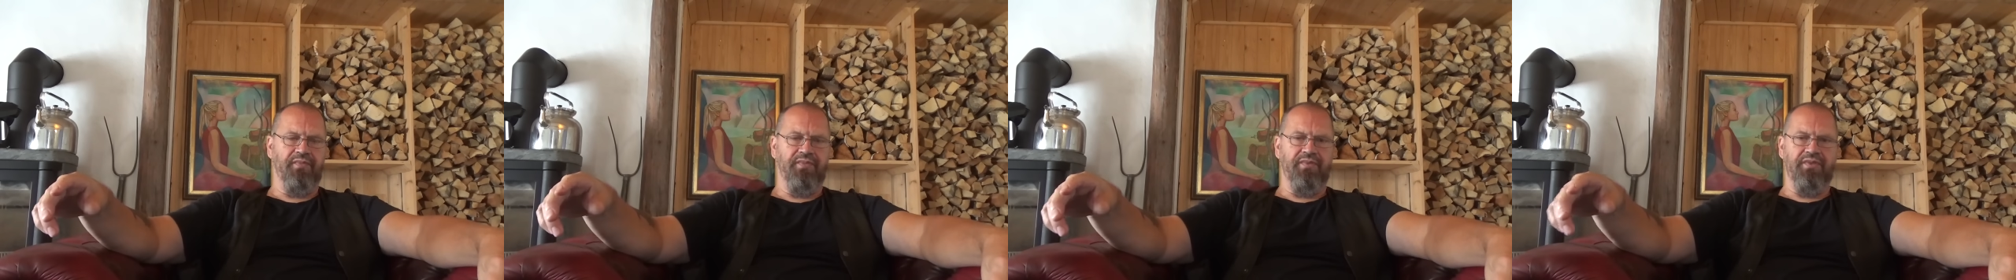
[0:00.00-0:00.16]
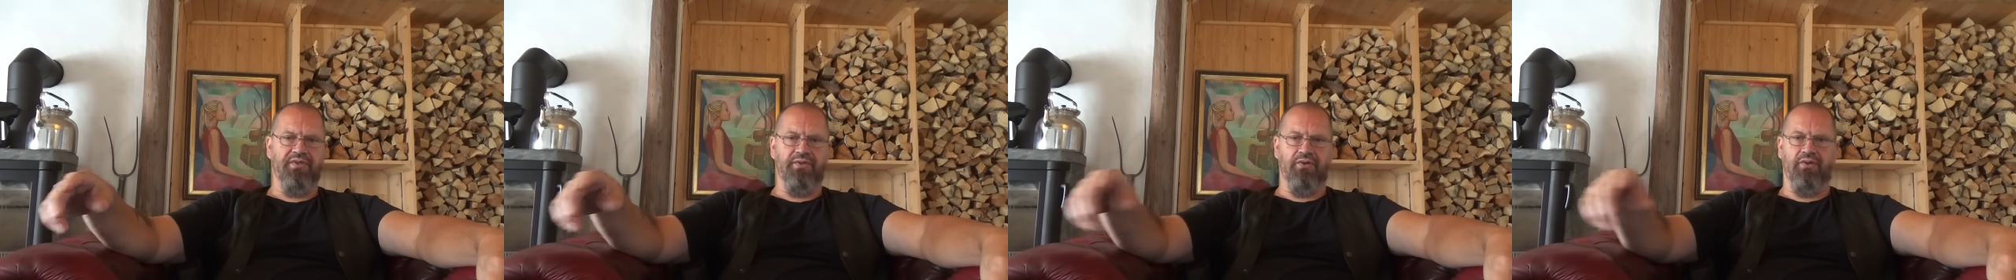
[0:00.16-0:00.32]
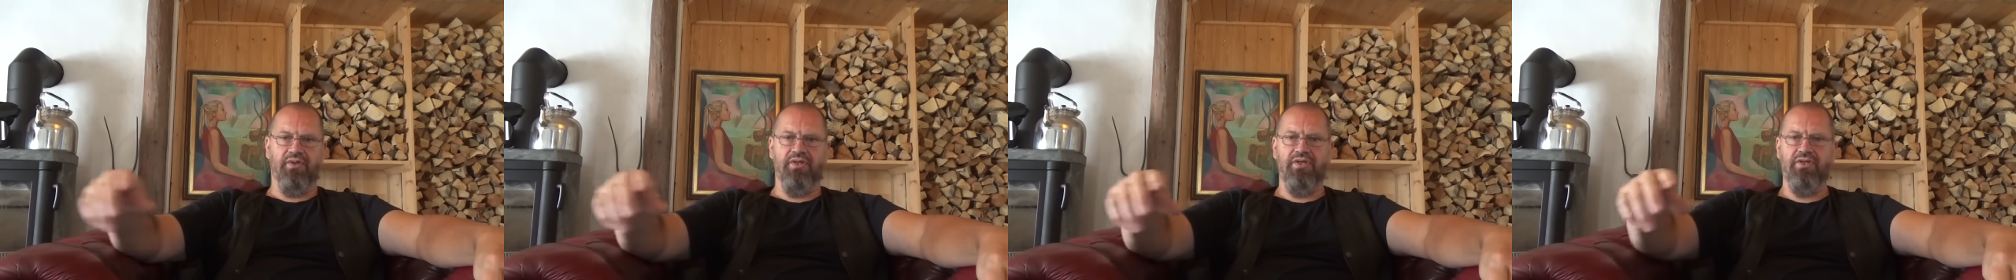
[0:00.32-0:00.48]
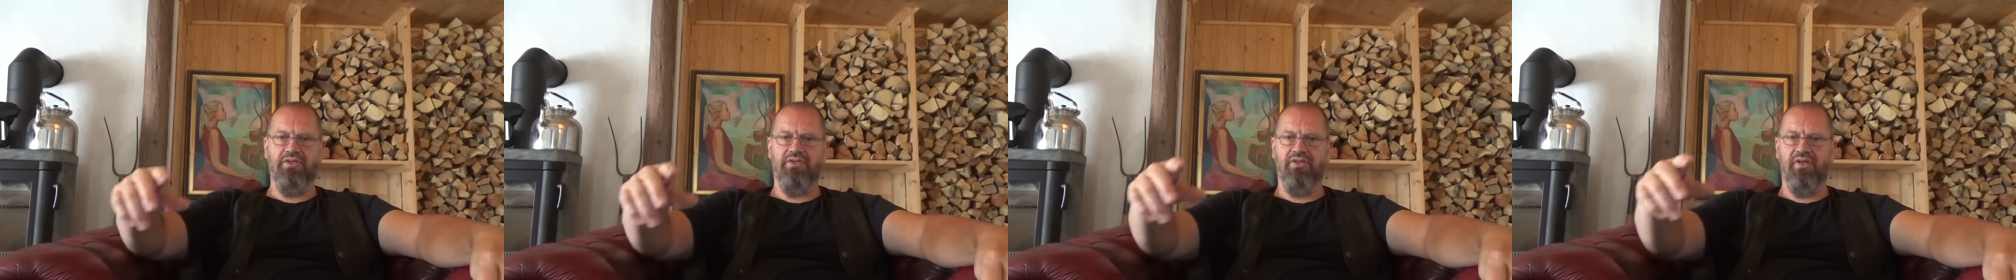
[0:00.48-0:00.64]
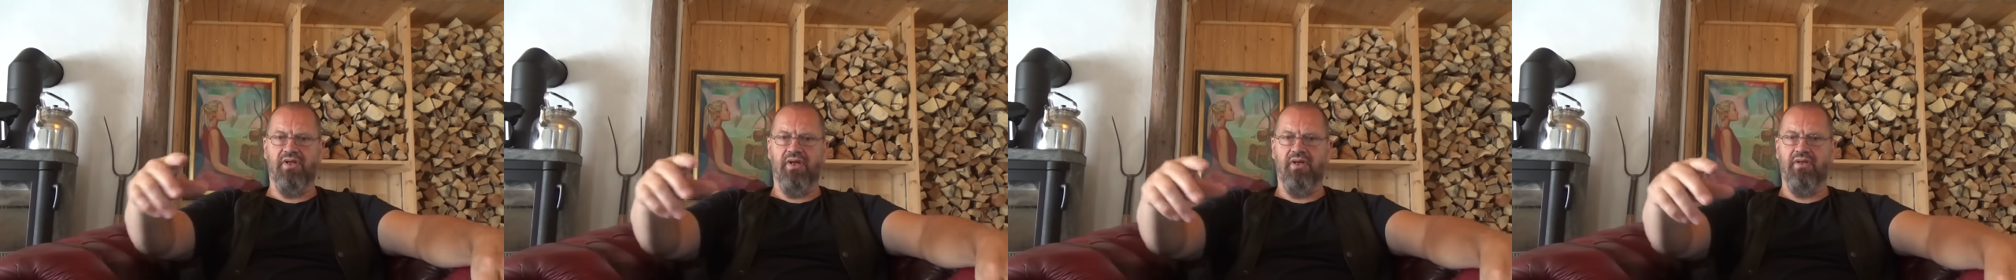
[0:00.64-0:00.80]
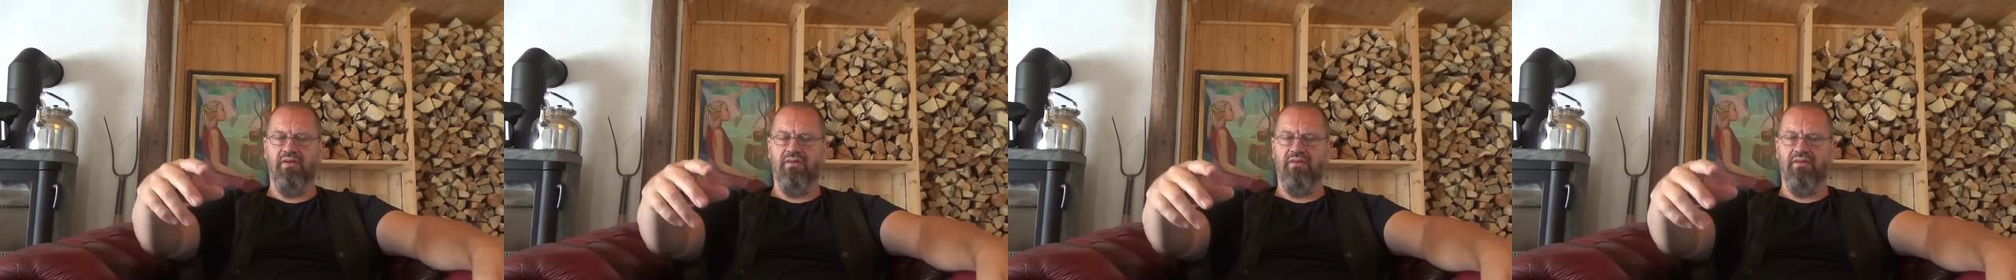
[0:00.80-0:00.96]
So he's
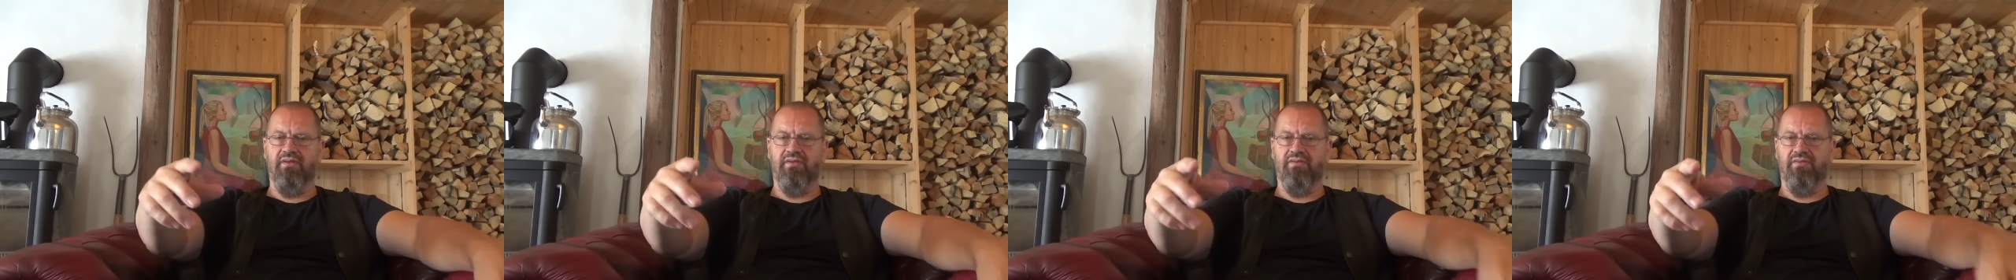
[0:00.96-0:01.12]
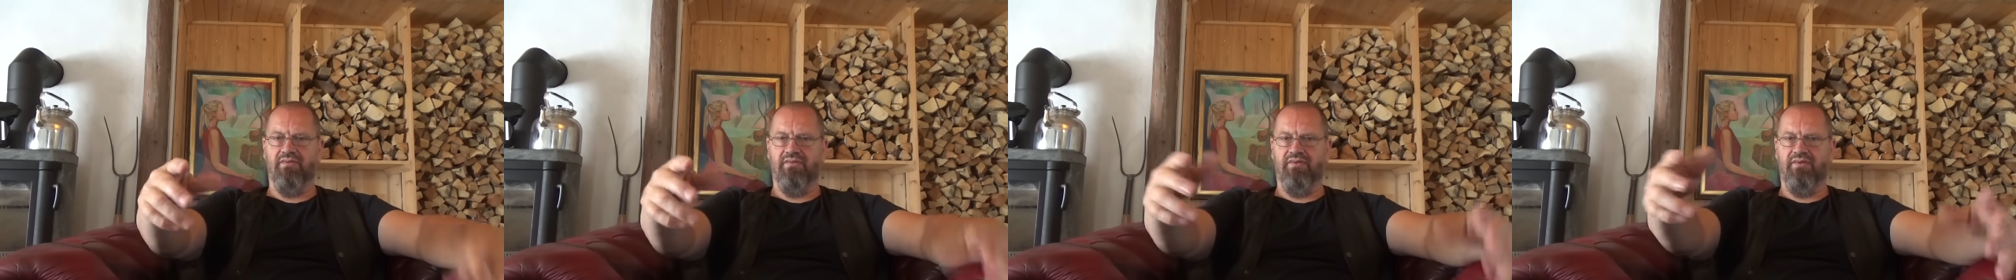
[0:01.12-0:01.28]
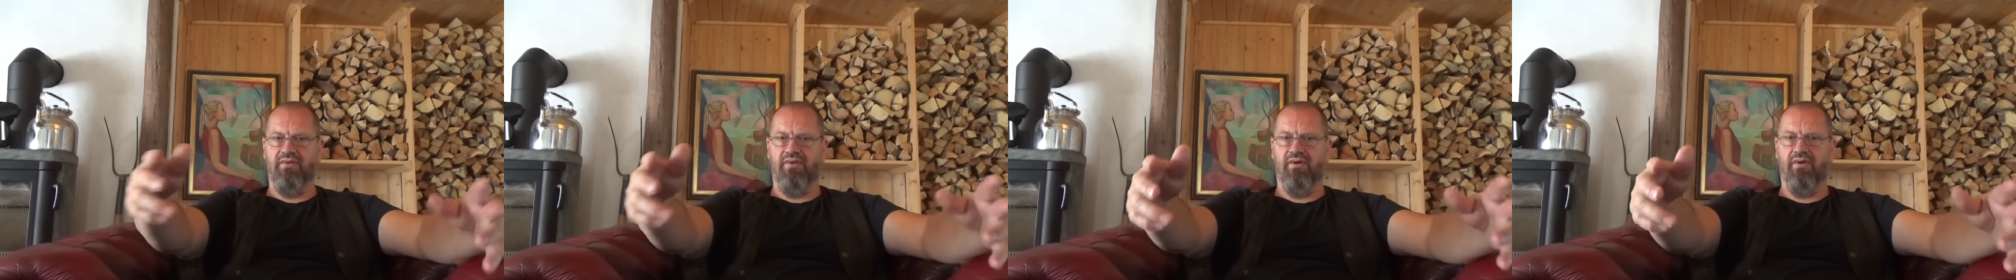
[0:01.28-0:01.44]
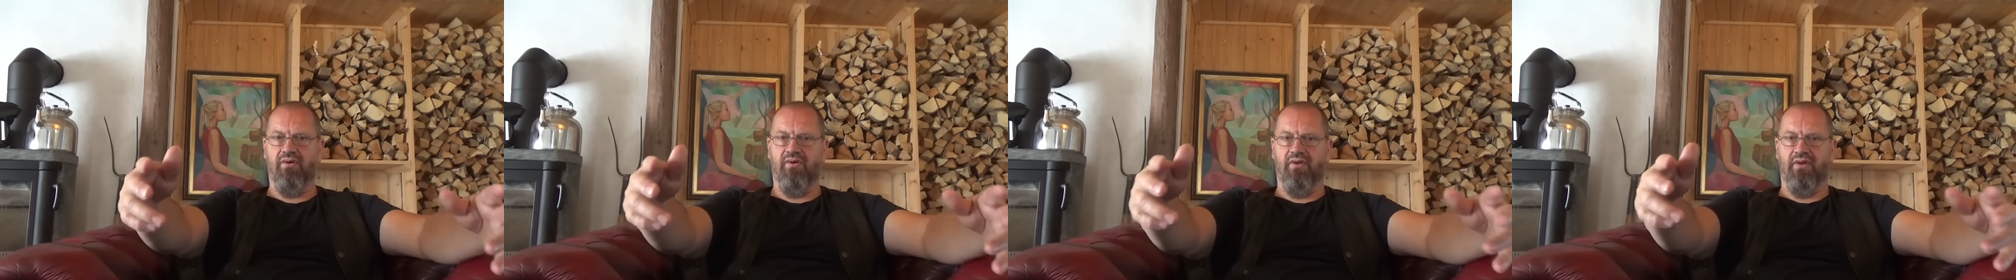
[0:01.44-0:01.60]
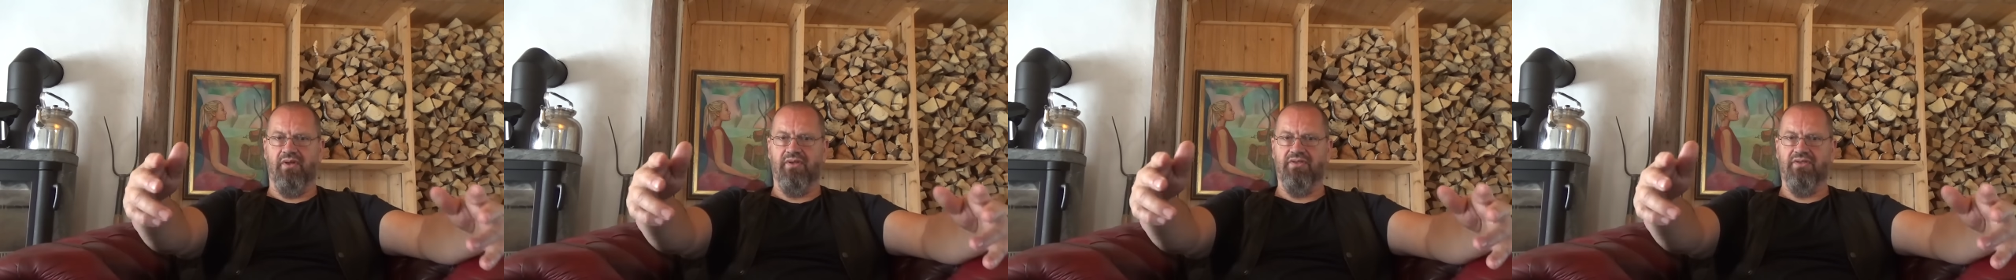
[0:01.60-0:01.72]
like, he's, you know,